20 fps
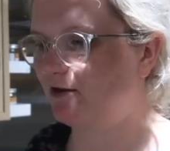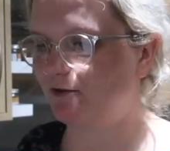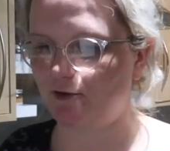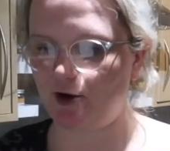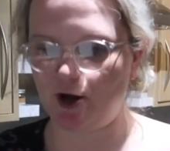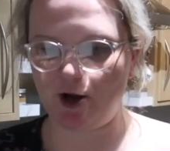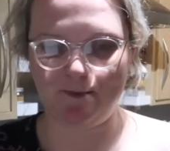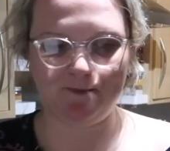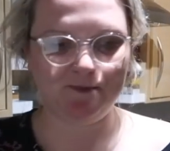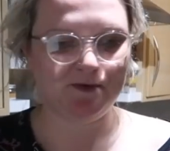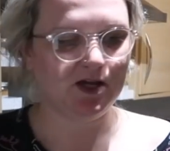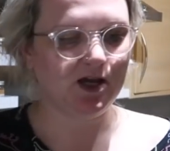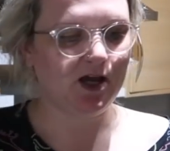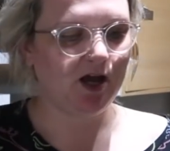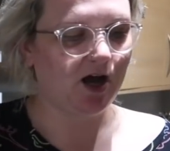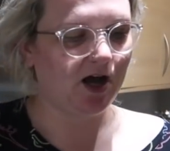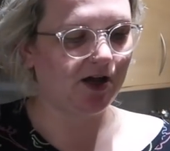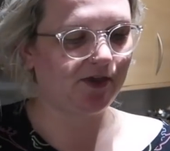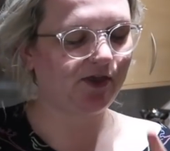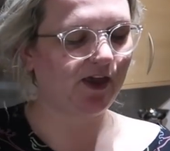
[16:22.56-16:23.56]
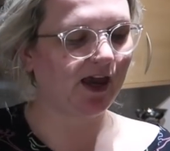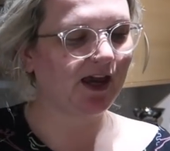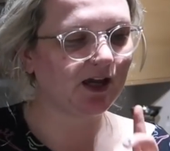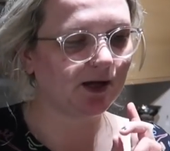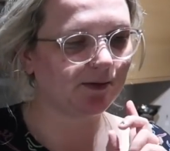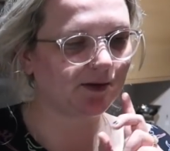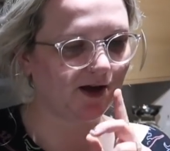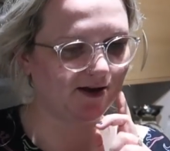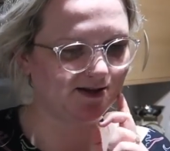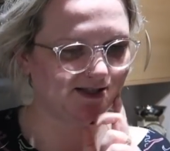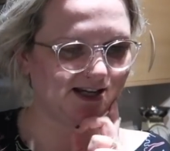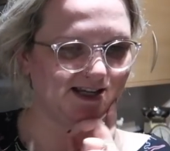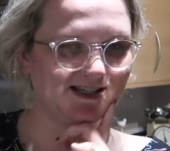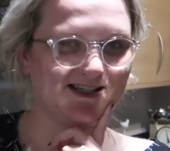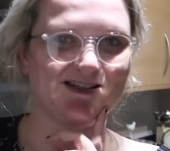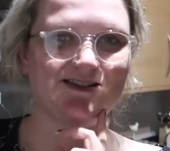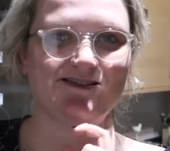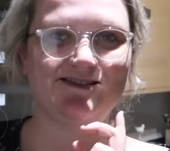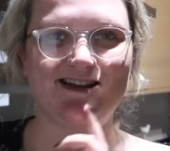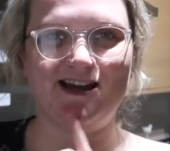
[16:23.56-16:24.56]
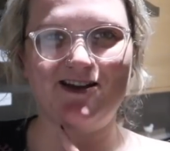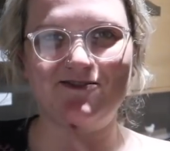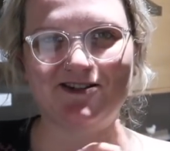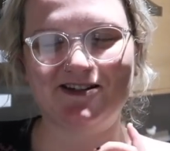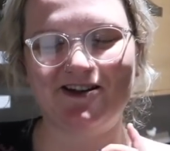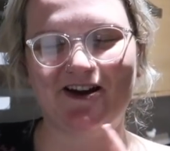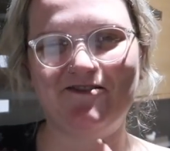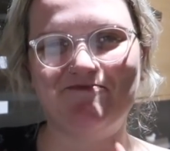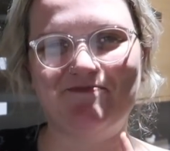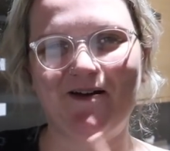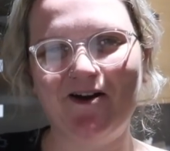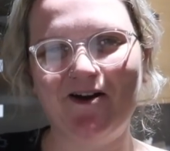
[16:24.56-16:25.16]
other room. I think I'm going to listen to, David and I have